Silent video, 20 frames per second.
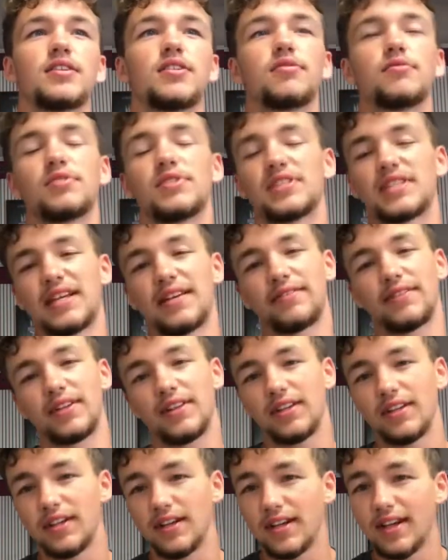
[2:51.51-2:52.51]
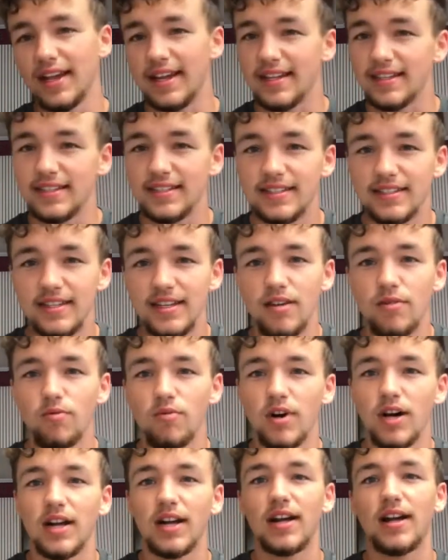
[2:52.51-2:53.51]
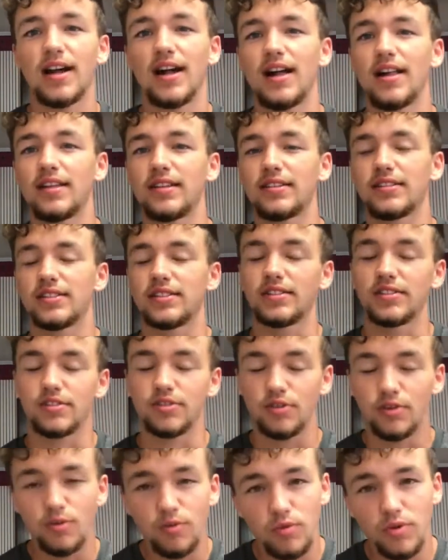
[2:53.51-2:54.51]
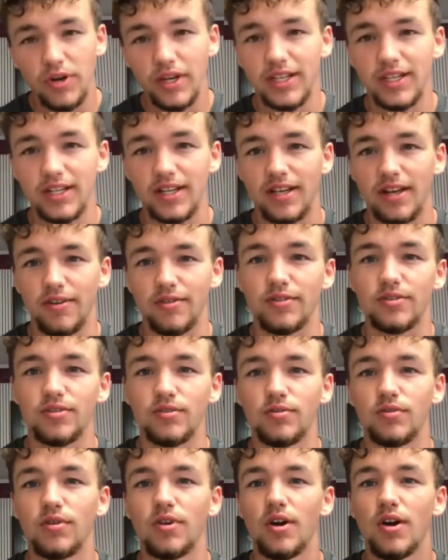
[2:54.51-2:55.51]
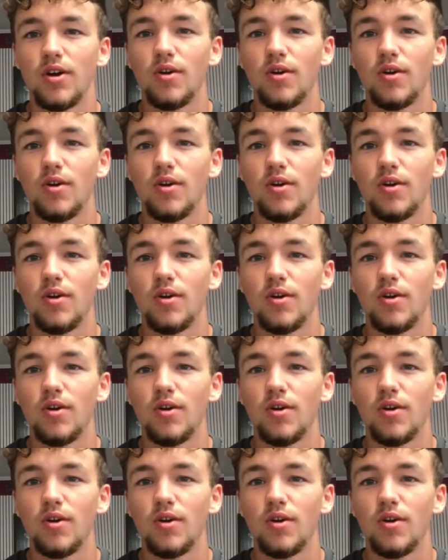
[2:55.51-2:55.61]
You would just have to look and see what colleges you're wanting to go to,